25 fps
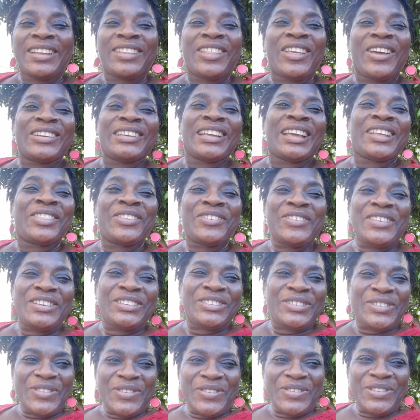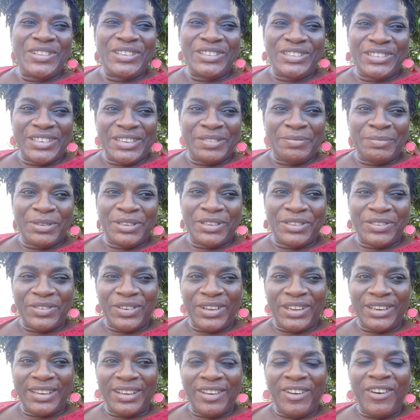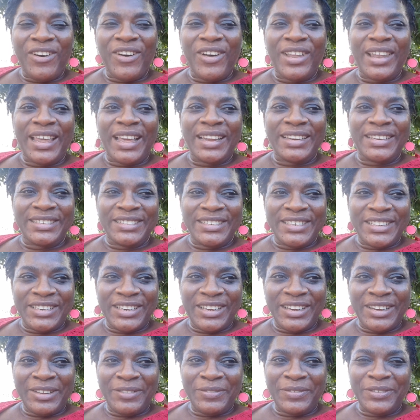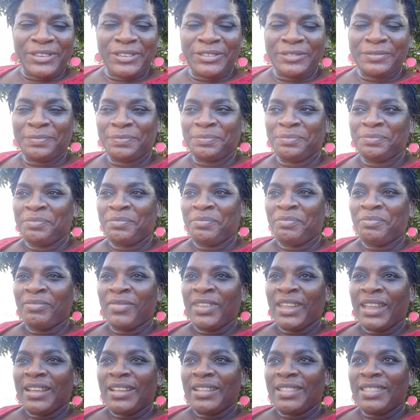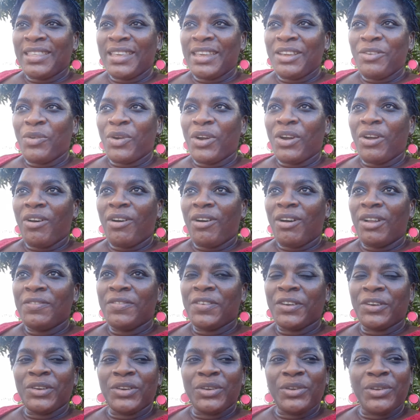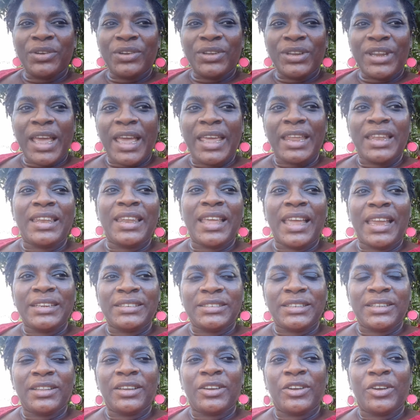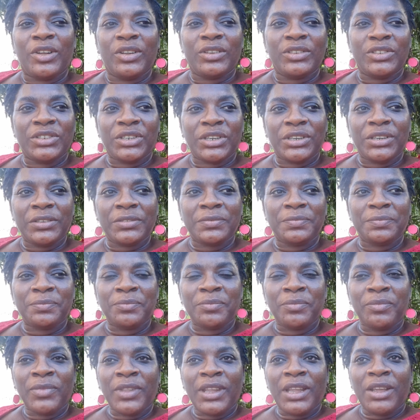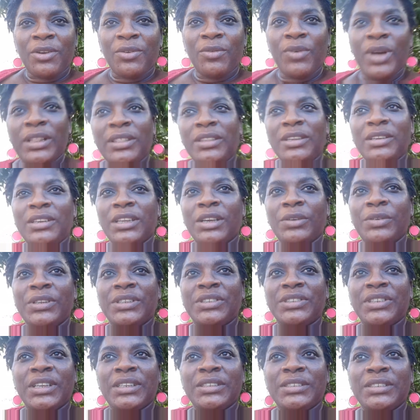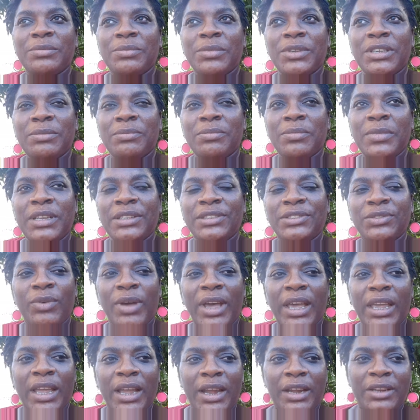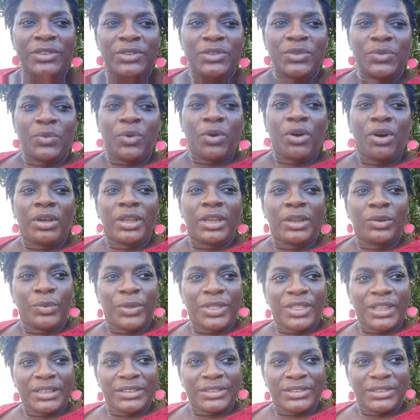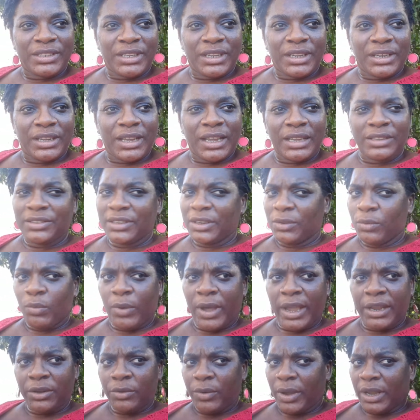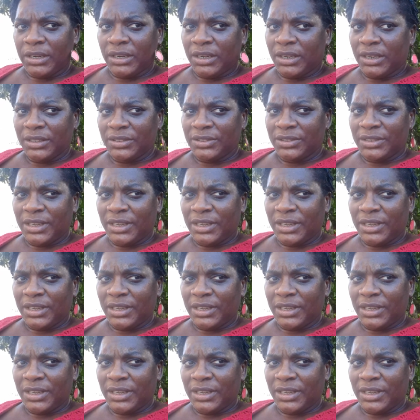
3 schools in Botswana, all at the senior level. They were all very good. I liked the culture. One thing they would say to me, "Miss, why aren't you walking with a stick?" I said, "Why do I need a stick?"